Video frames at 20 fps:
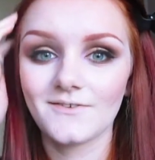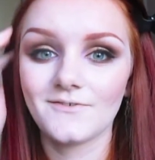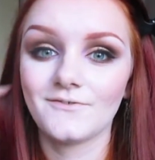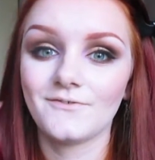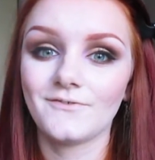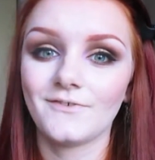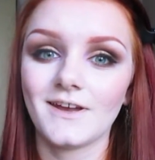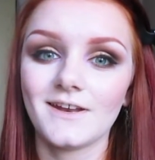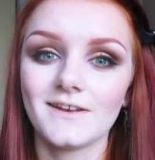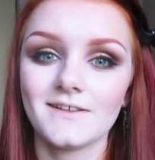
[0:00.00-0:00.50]

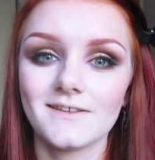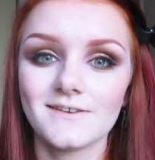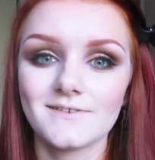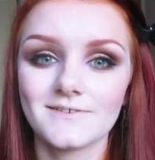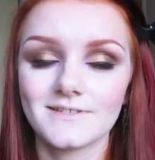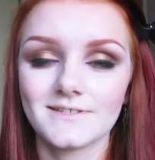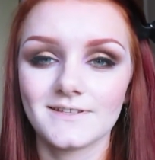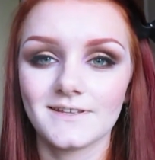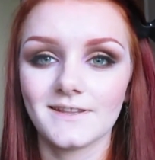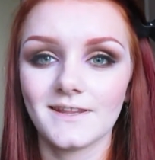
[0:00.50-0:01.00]
Finally
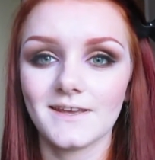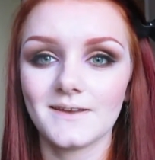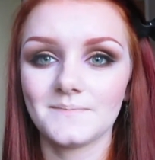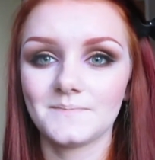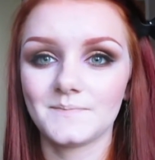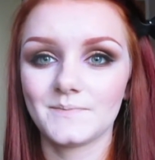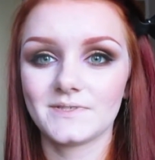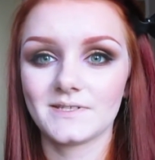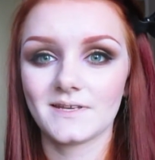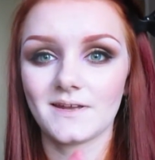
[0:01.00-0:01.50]
onto the
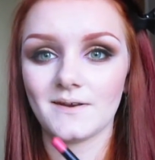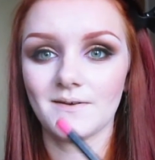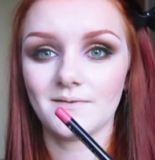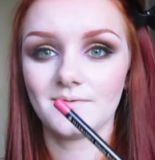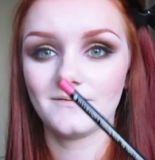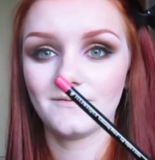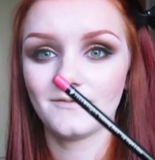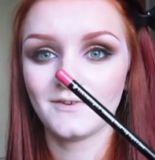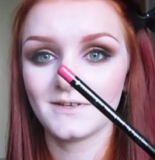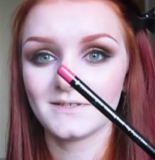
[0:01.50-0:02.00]
lips, and
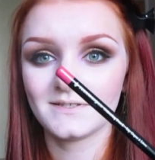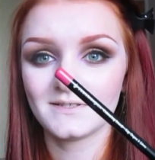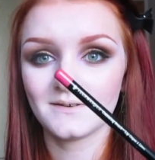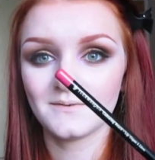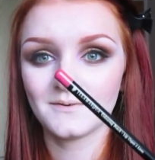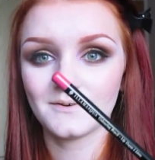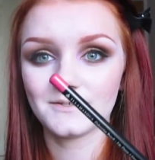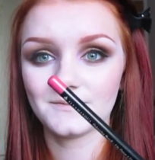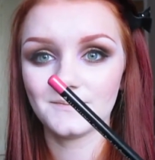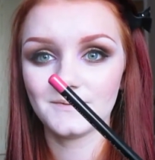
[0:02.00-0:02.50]
then first
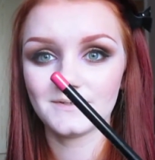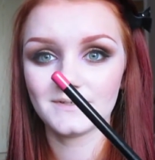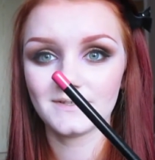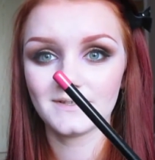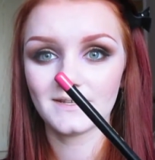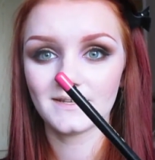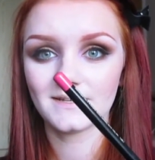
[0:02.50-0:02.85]
I'm going to be using